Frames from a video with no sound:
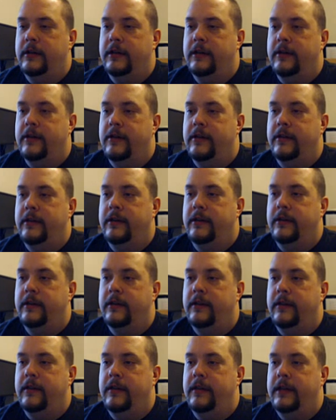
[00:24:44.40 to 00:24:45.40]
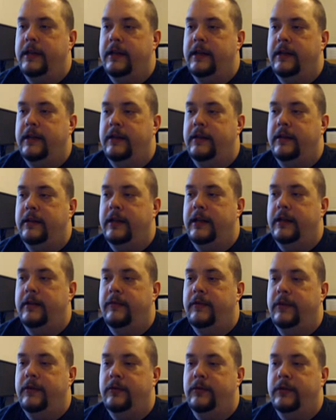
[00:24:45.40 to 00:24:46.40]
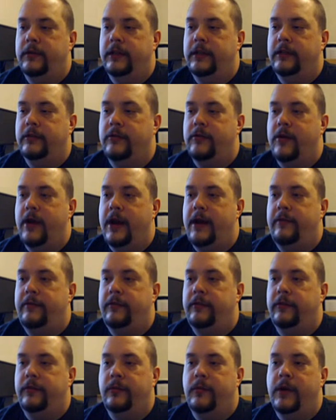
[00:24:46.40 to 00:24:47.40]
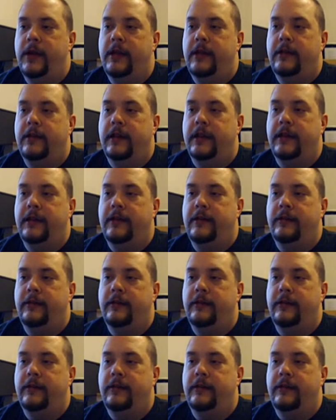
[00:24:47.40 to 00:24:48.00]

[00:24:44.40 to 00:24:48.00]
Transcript: click on the individual little graphs as well, like